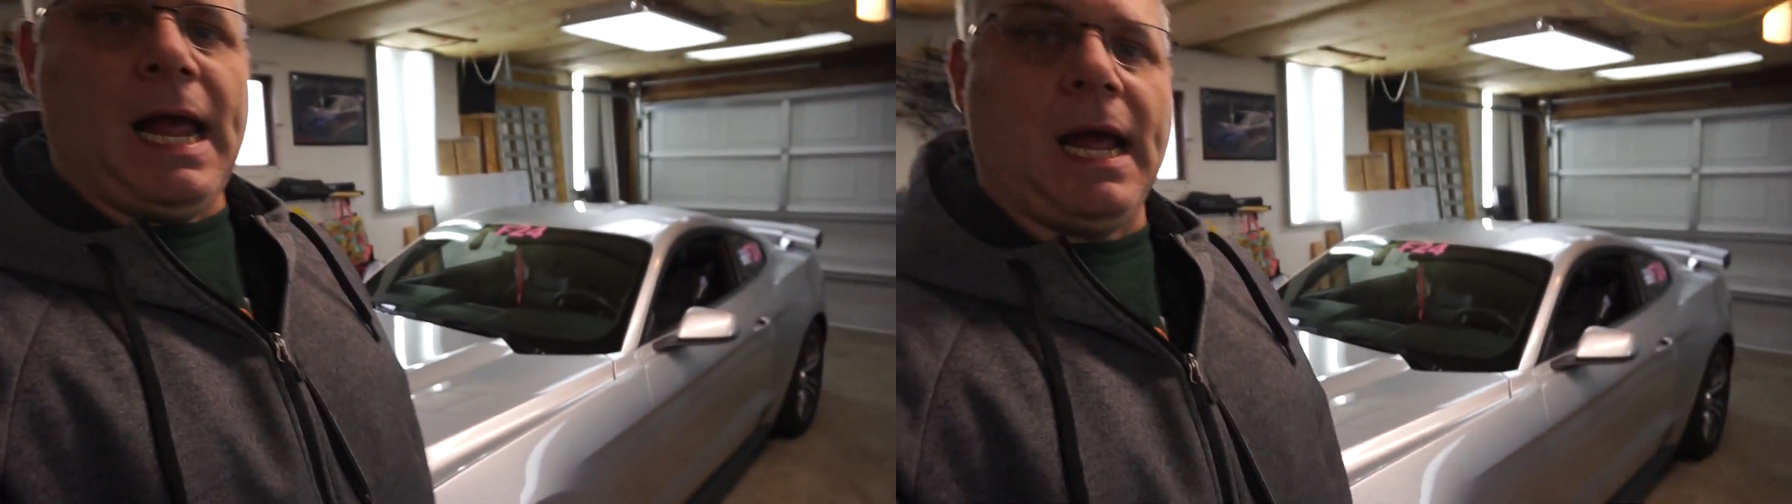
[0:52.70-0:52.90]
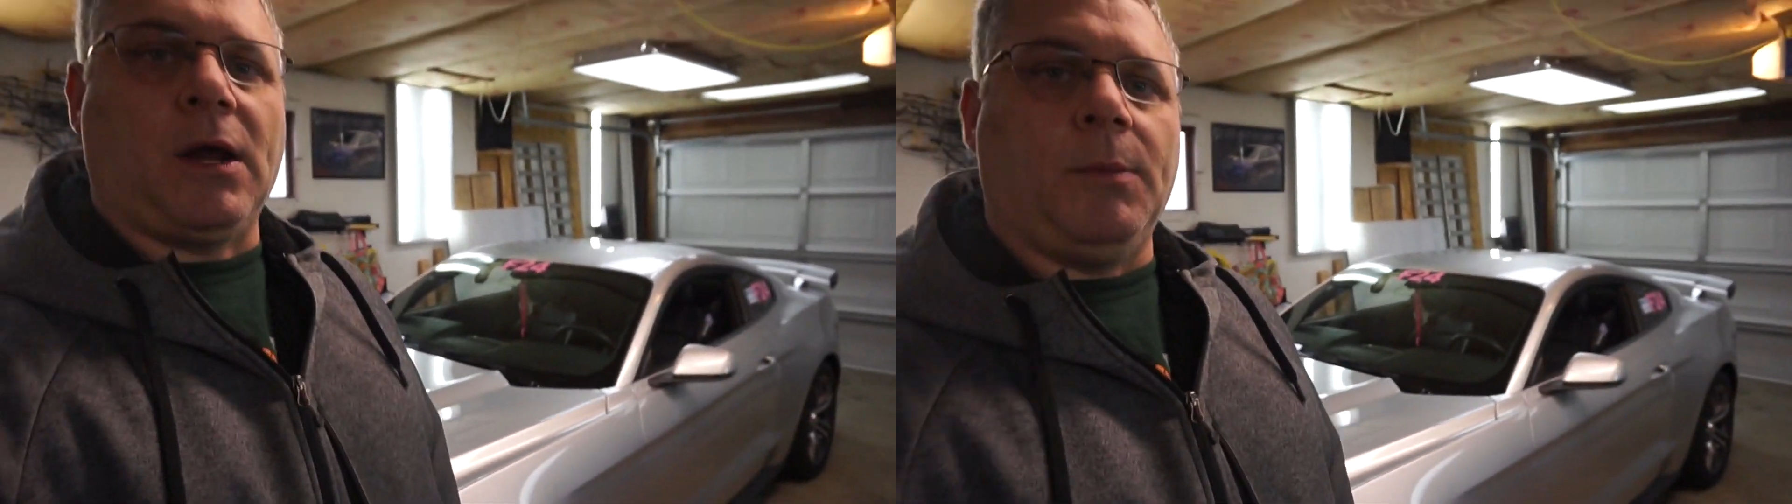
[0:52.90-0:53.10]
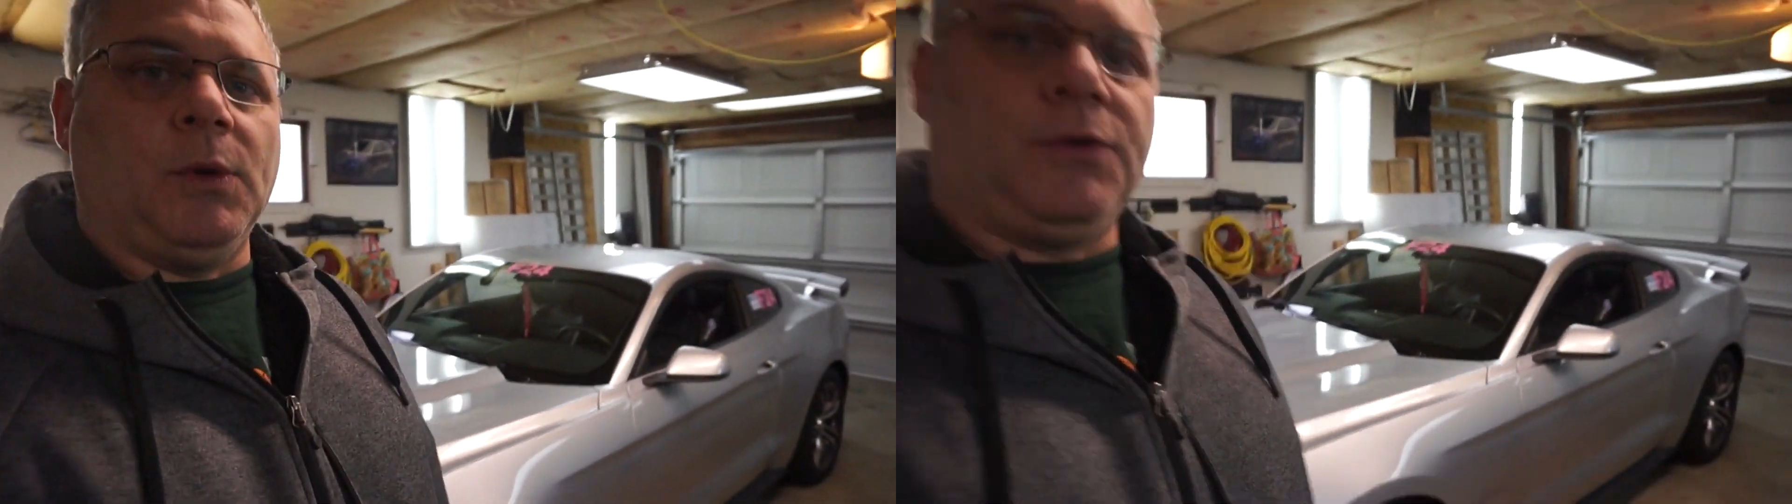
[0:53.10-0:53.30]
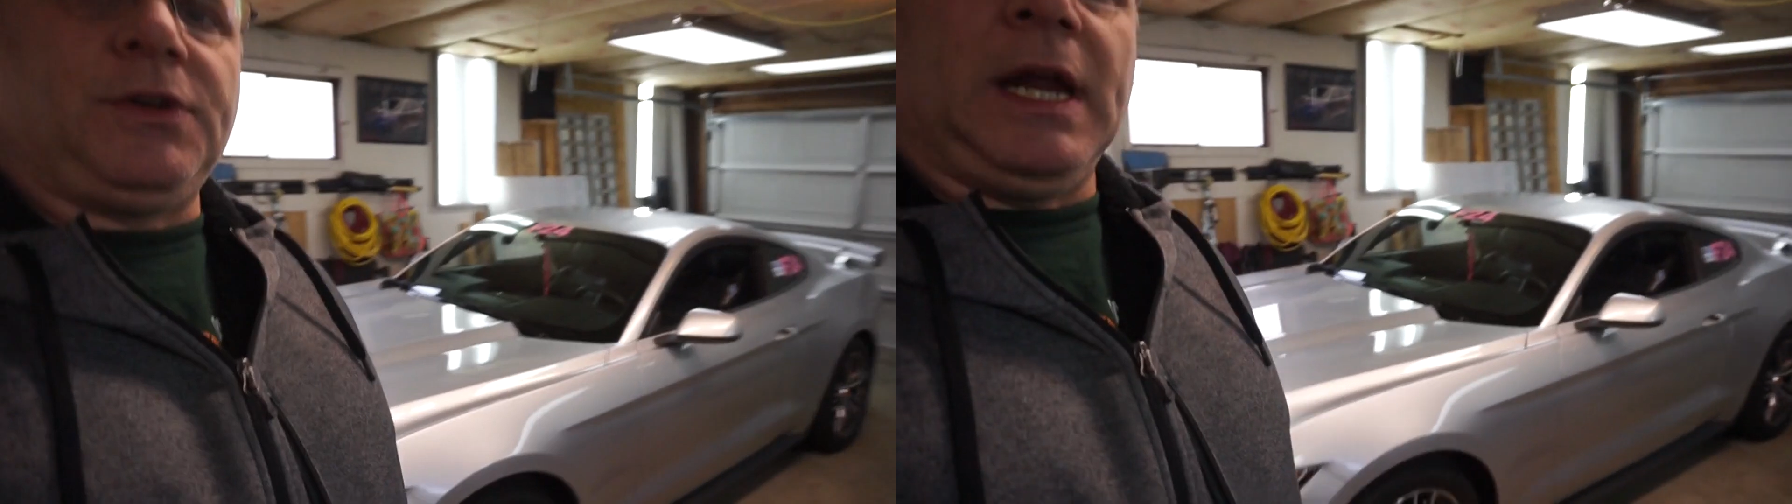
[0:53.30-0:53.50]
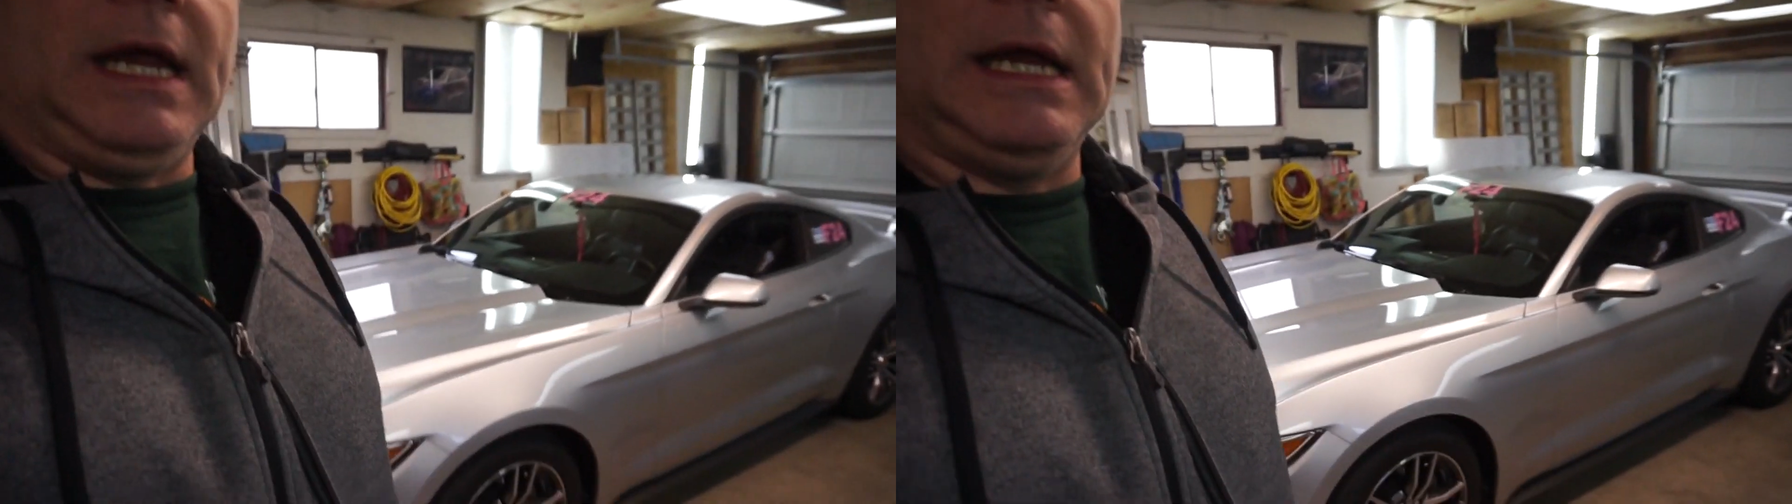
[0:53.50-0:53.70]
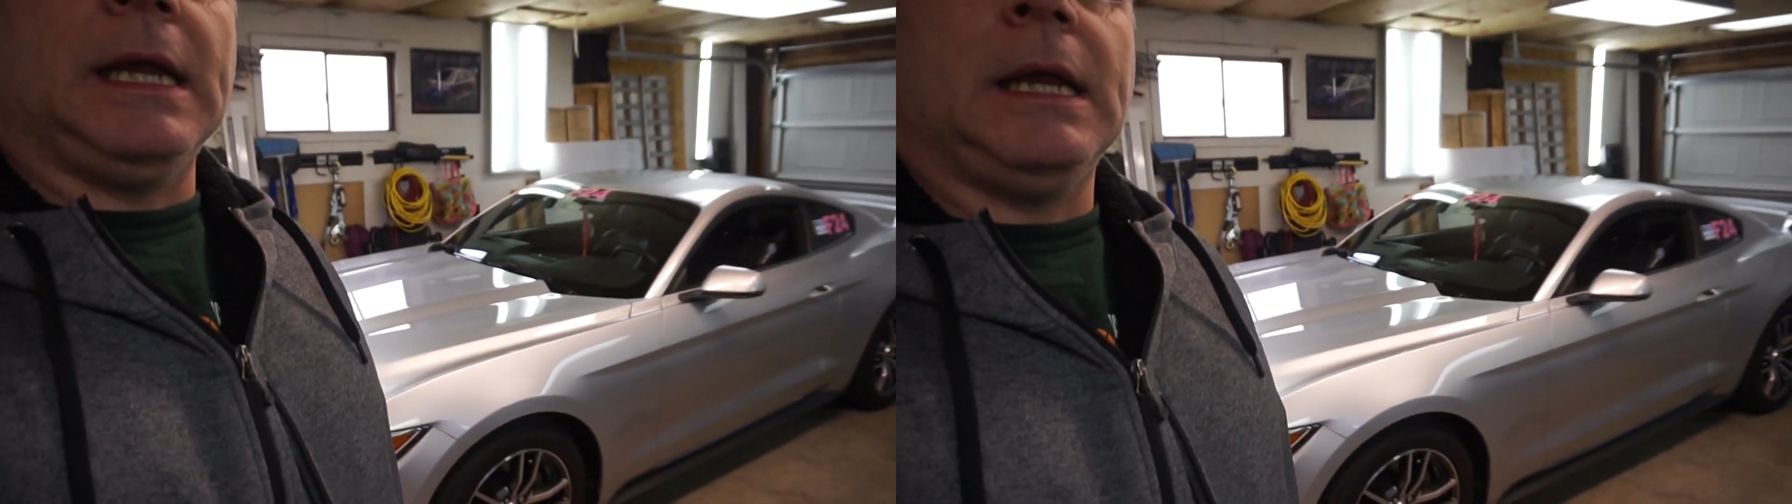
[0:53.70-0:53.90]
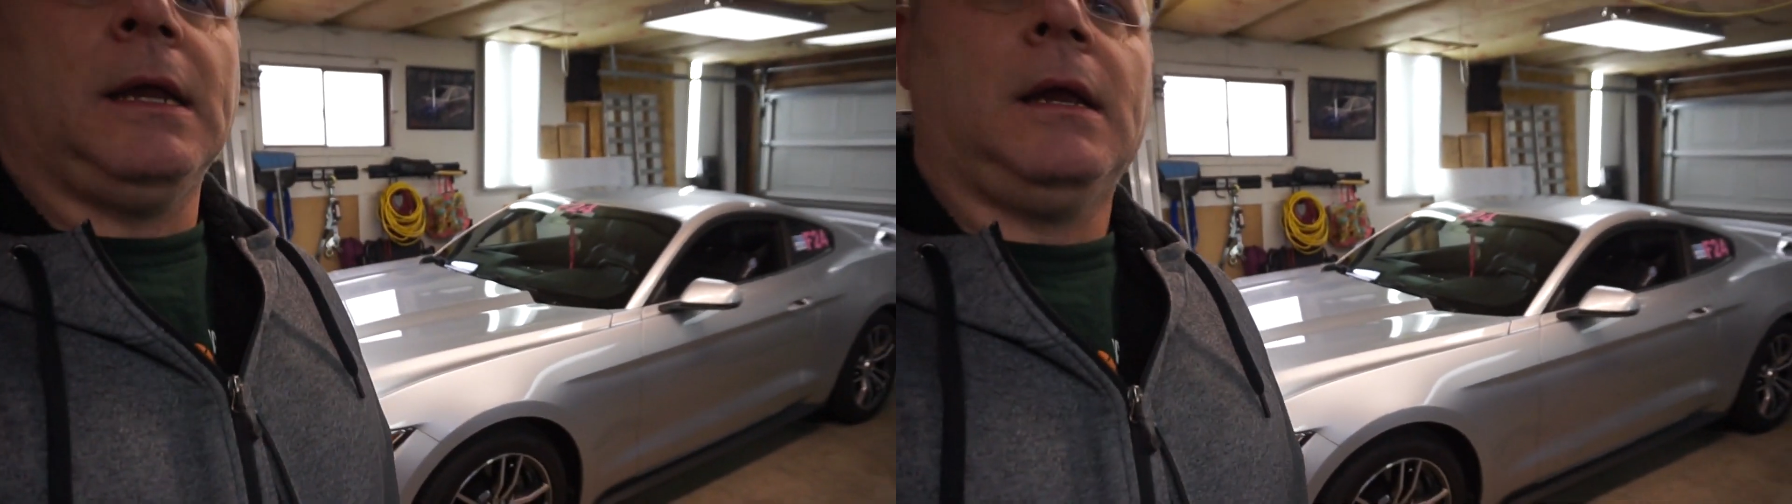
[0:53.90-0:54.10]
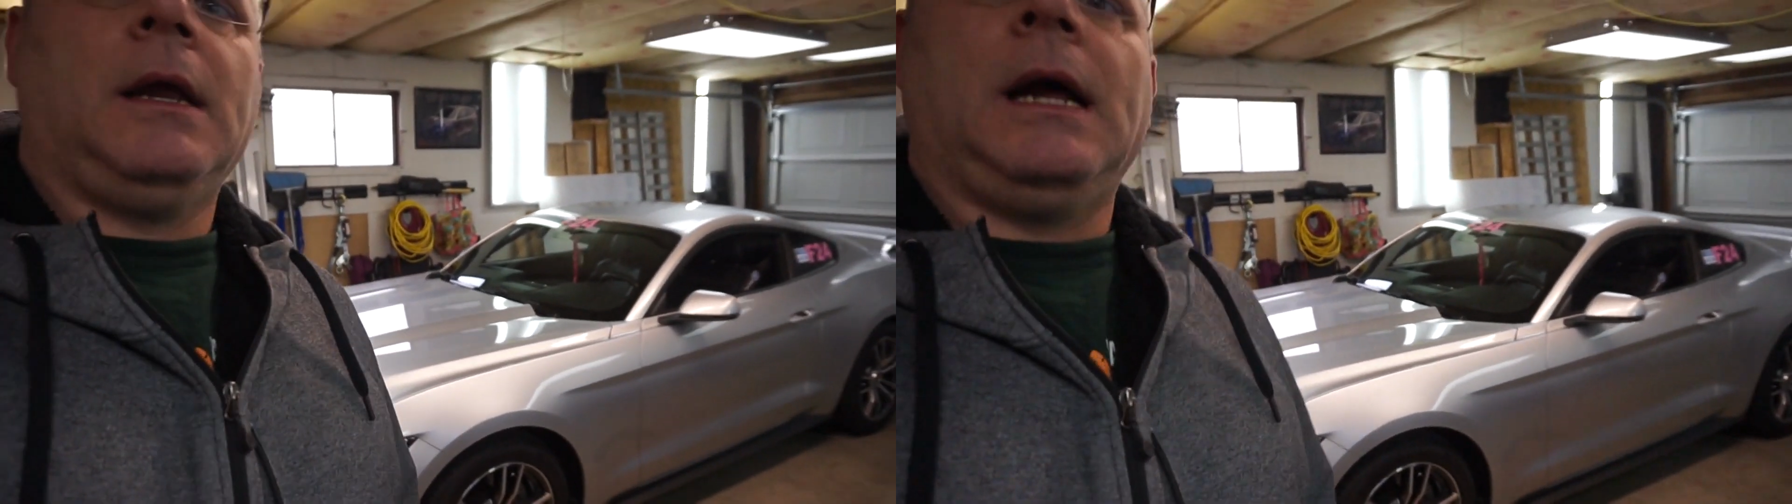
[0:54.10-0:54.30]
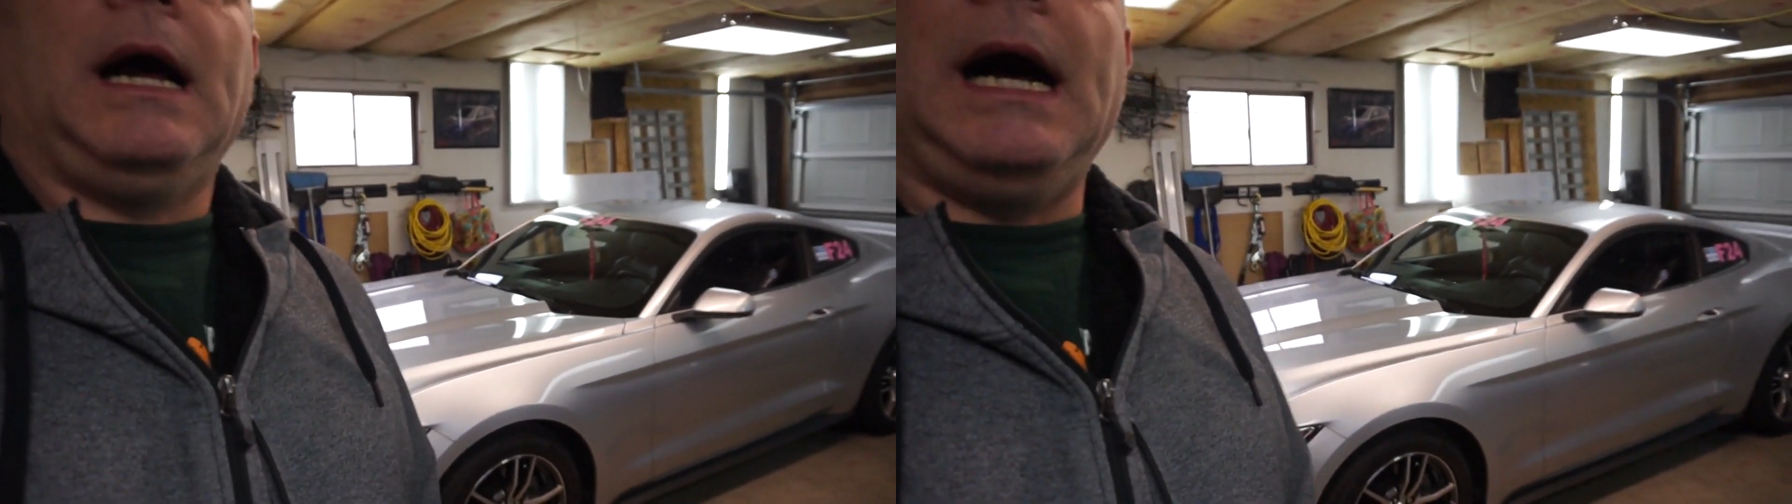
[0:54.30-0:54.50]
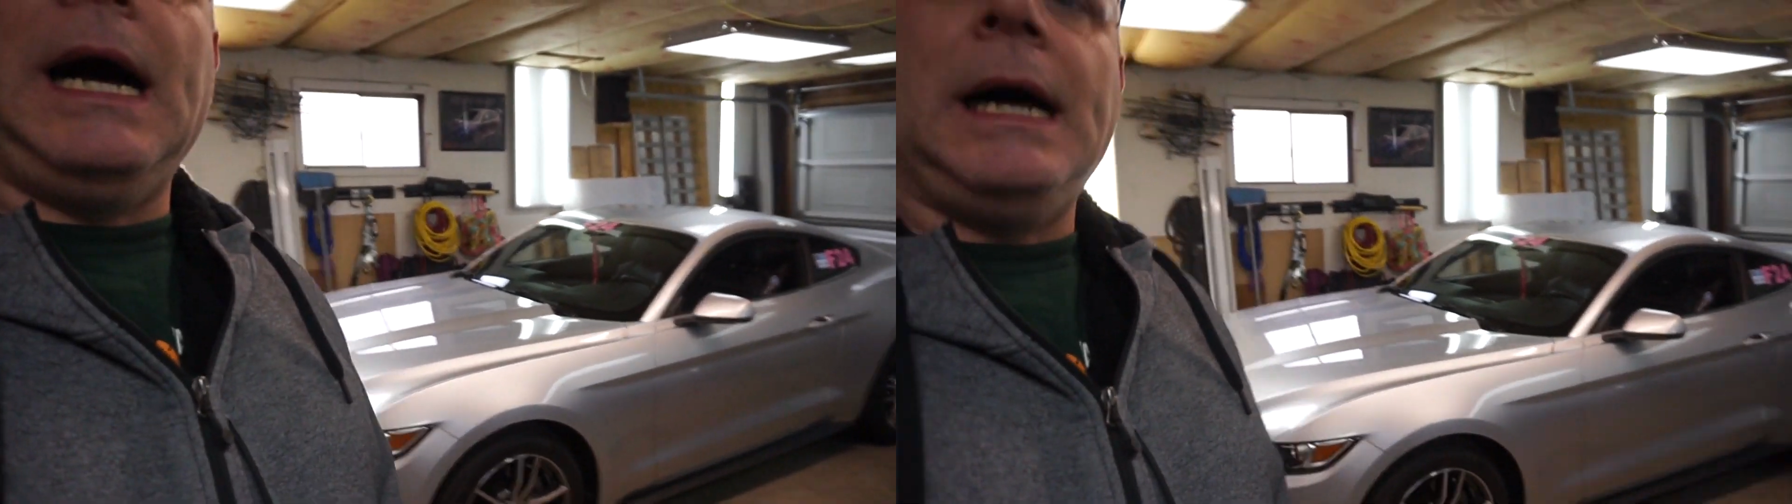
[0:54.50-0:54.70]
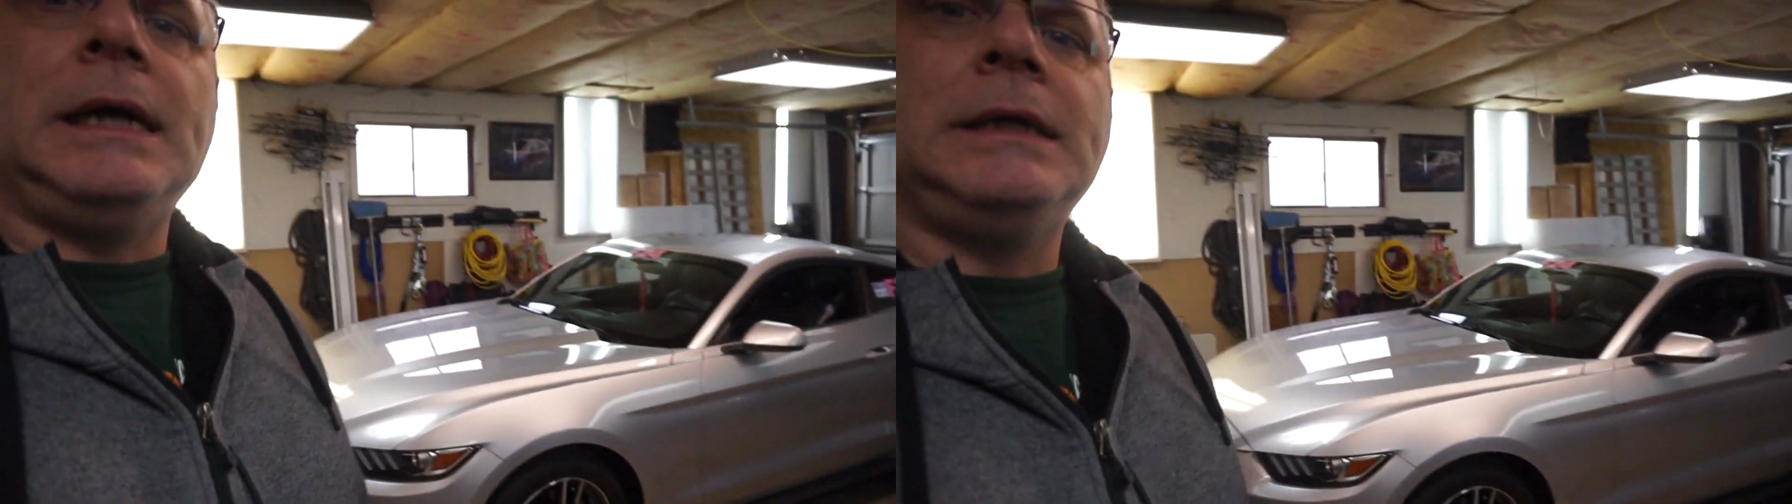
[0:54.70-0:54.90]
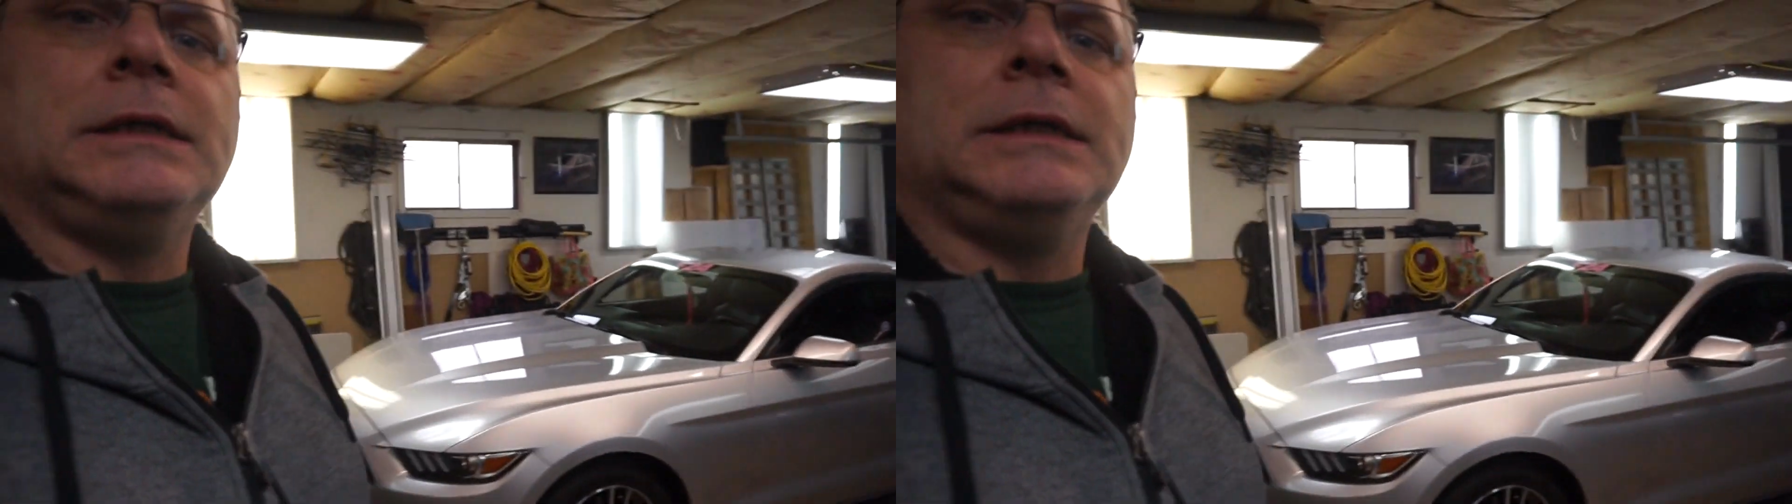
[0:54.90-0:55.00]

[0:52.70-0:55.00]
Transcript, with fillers: EcoBoost. Uh,